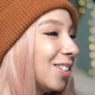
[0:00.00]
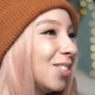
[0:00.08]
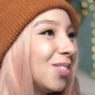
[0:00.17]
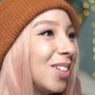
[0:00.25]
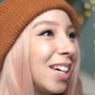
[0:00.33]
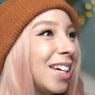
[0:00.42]

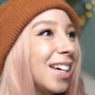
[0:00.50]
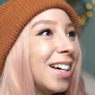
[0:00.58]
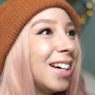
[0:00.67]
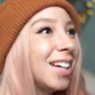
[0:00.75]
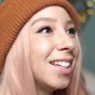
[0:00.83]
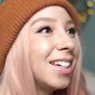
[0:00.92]
Oh my
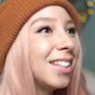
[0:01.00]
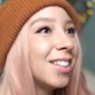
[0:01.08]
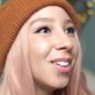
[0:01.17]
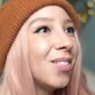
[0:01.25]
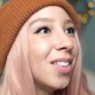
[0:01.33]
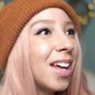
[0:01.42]
god, I
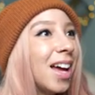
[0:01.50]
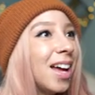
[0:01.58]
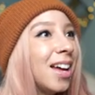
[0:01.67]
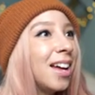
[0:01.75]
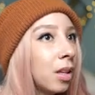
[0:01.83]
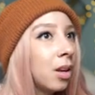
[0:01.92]
love
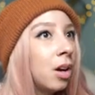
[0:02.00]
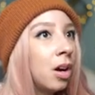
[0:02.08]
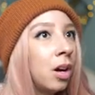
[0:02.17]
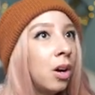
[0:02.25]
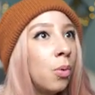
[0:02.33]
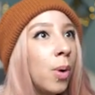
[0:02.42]
that.
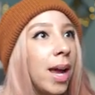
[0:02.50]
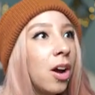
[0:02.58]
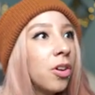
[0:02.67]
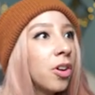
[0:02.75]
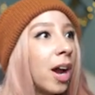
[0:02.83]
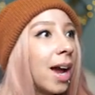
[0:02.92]
Wait,
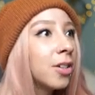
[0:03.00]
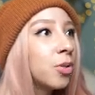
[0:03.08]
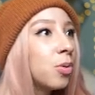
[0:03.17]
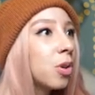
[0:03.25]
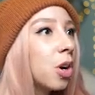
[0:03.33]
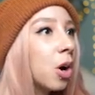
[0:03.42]
are there
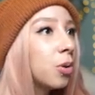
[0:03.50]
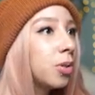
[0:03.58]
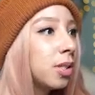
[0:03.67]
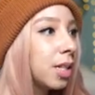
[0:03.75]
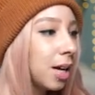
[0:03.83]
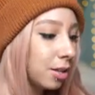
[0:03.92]
actual
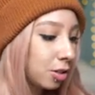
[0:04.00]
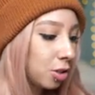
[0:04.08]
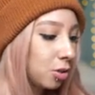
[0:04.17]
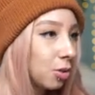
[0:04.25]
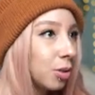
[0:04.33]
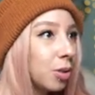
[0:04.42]
ghosts now that she
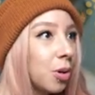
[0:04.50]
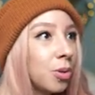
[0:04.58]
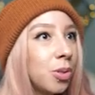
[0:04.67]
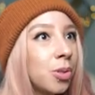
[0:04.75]
told a ghost